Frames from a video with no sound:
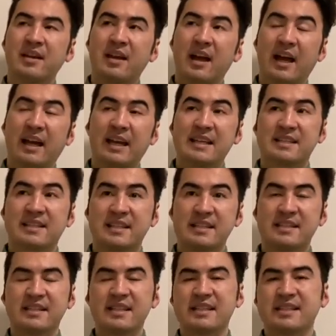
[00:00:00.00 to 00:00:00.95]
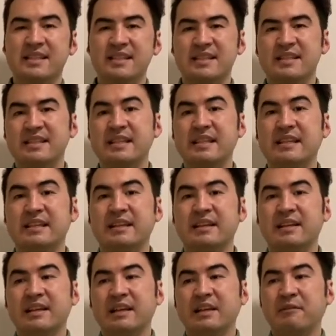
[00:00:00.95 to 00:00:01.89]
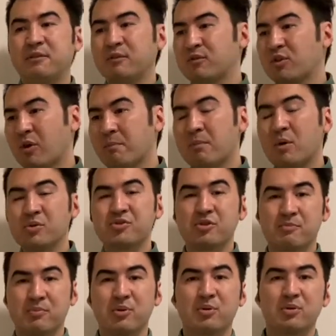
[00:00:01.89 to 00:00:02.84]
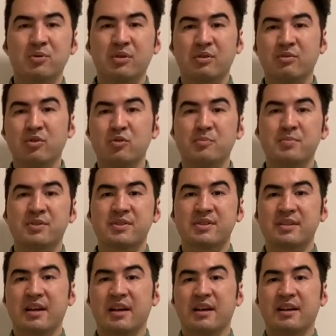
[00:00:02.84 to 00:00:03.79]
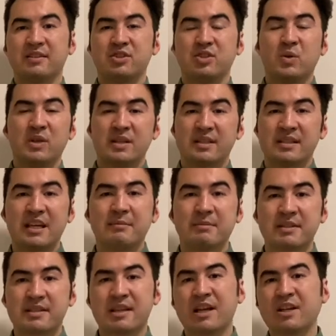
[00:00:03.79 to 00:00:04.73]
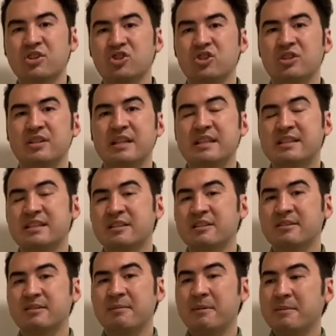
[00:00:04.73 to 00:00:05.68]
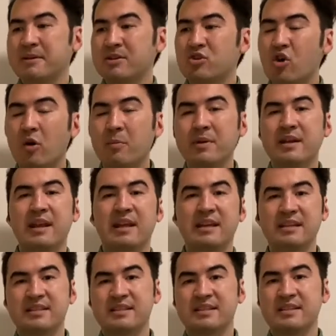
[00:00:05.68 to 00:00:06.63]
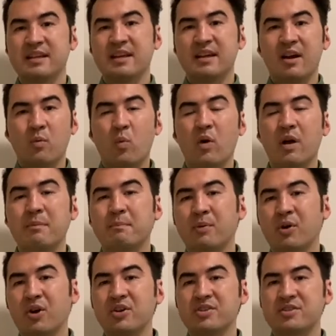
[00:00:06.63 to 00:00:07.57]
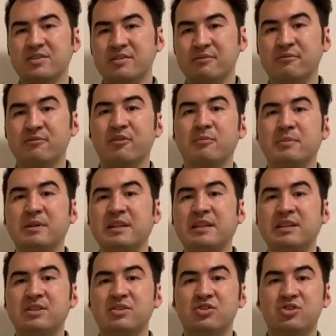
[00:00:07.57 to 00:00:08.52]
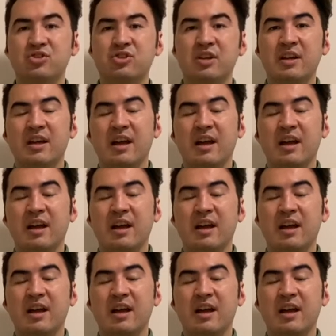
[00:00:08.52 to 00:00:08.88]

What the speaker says: I guess consistency, if you've got multiple groups doing the same discussion, is to maybe nominate one person from each